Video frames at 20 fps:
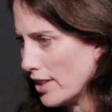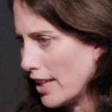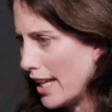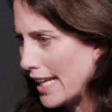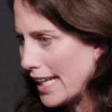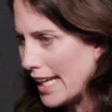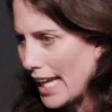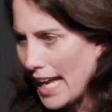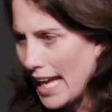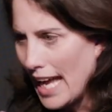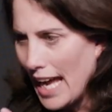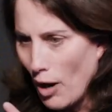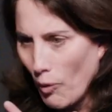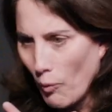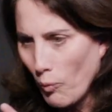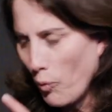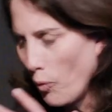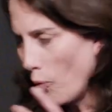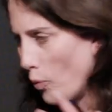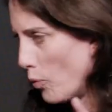Like,
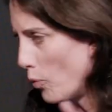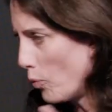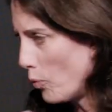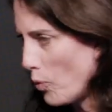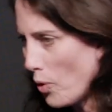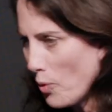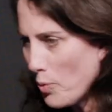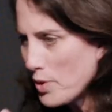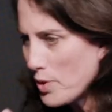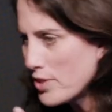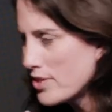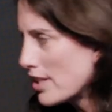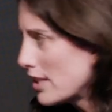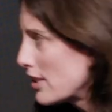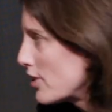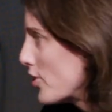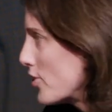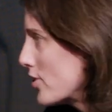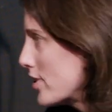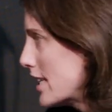what was the
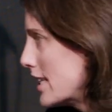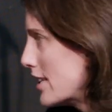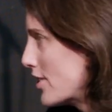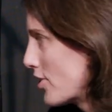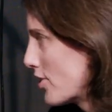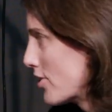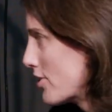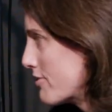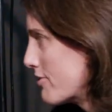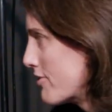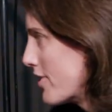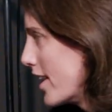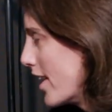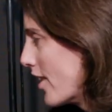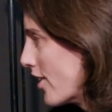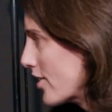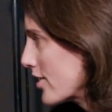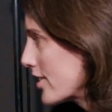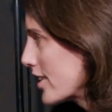learning curve there?